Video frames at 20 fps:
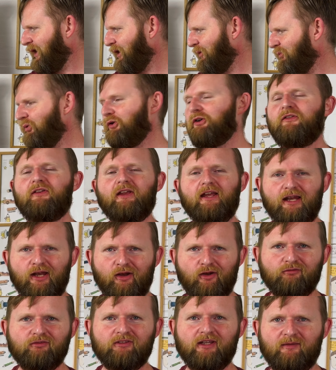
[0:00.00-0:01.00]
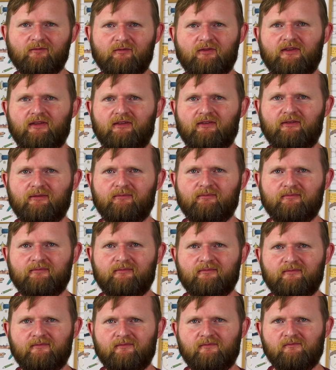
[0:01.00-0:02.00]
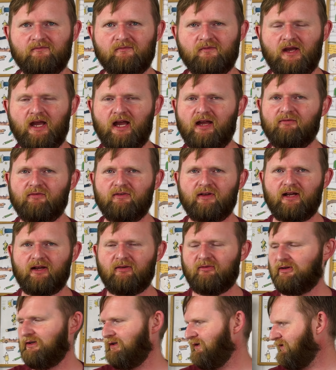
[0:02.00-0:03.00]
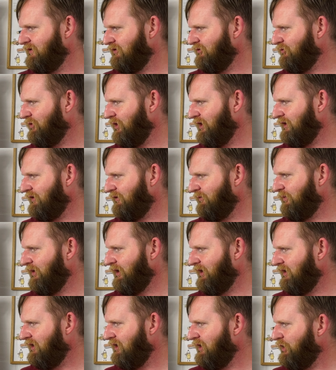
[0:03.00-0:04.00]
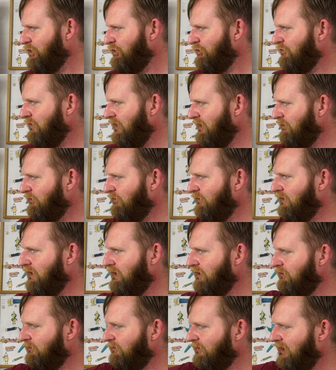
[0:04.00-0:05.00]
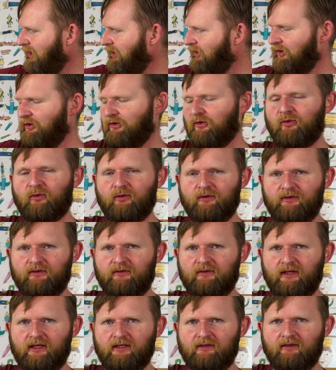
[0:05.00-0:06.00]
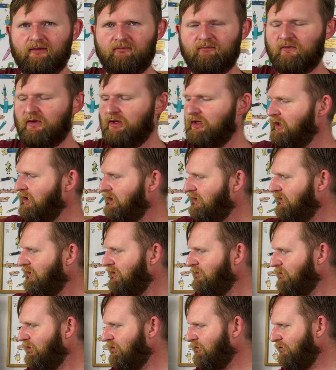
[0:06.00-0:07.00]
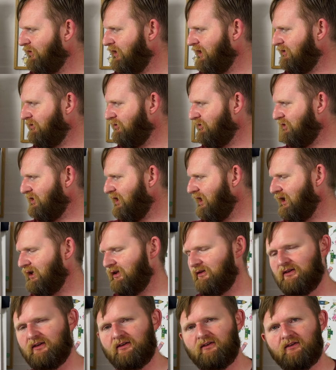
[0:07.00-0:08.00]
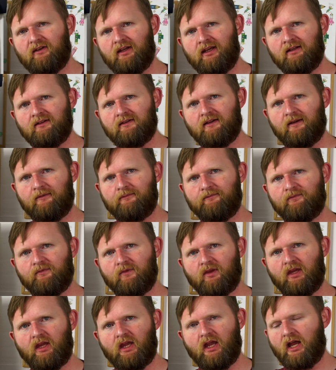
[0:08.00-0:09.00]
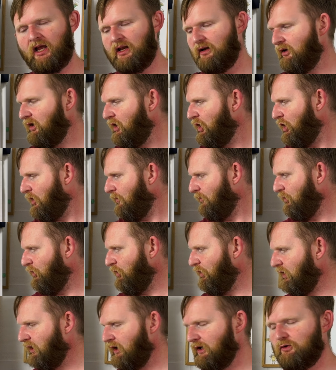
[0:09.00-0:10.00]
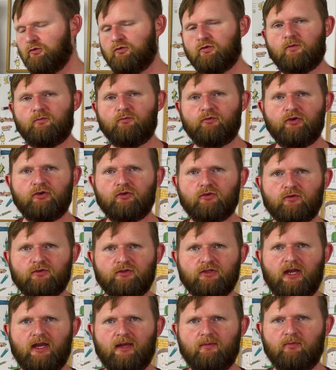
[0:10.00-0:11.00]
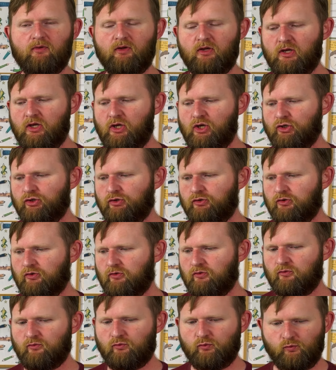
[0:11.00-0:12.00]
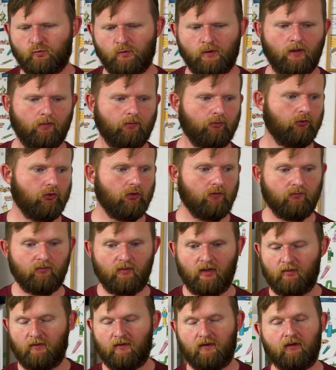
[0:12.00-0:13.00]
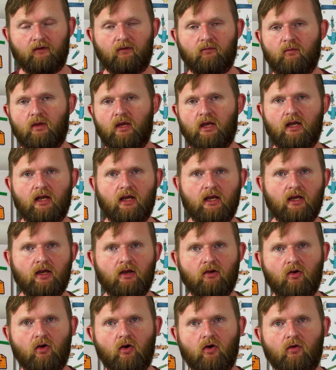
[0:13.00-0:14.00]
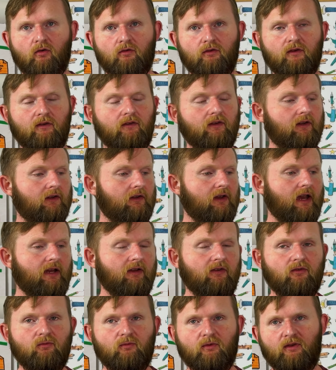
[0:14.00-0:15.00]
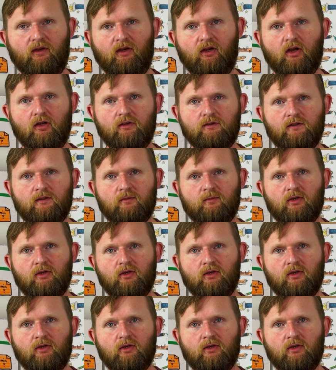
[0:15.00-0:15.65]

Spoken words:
put aside enough time for this. Half an hour is quickly spent trying to sense make on all this data. Then we try to take this data and put it into a prototype. So we observed maybe this meeting or this interaction with a customer